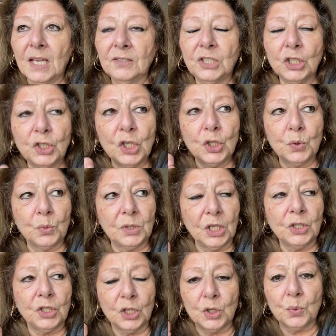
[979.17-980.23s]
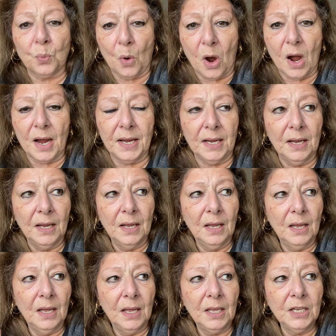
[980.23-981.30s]
this is this is why,
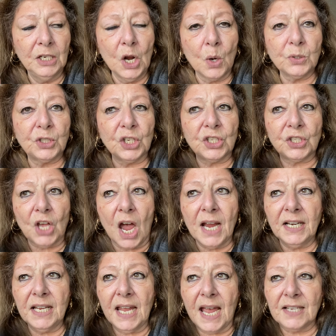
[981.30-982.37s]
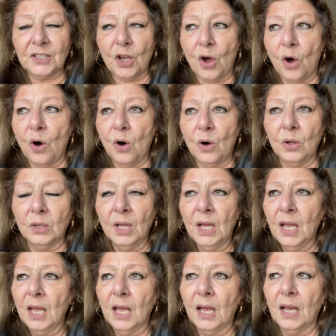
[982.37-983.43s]
you know, society as a whole,
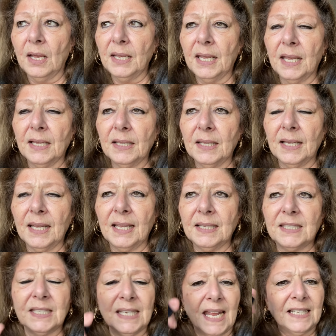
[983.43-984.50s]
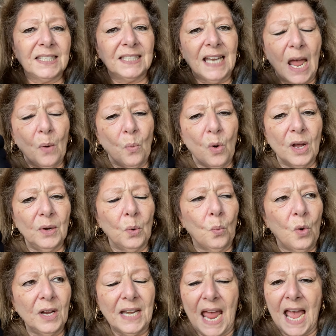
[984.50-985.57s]
uh, it, it, it's it's not one
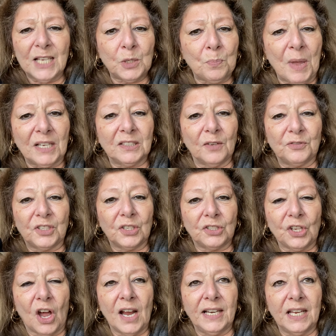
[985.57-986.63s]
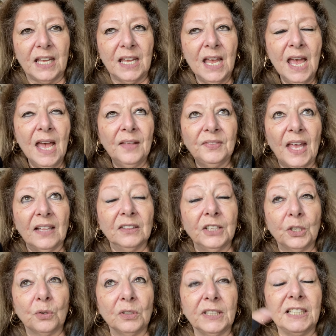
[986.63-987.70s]
one aspect of society that
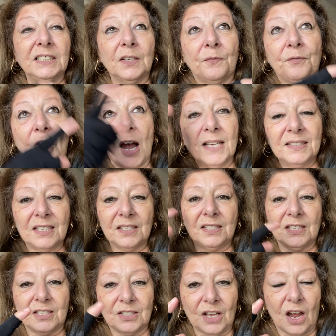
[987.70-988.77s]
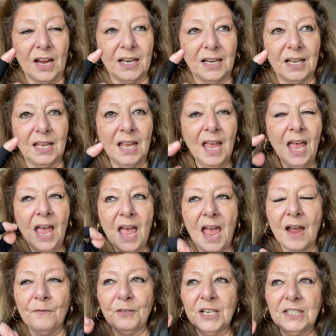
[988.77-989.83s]
literally defines a society.
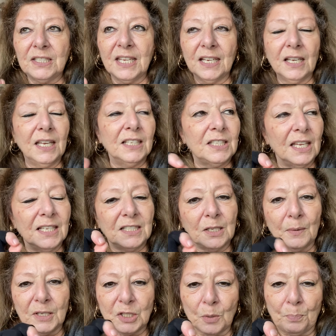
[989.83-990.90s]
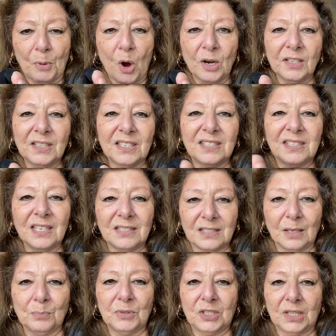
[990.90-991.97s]
Every single it's it's a, it's a part of the
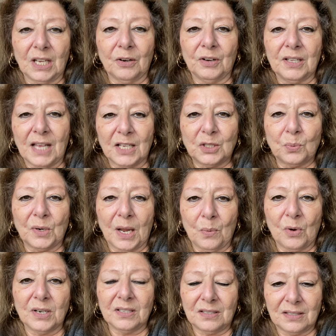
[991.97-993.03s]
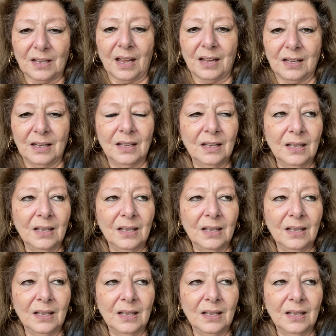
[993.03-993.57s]
systems theory. That's what I want to say.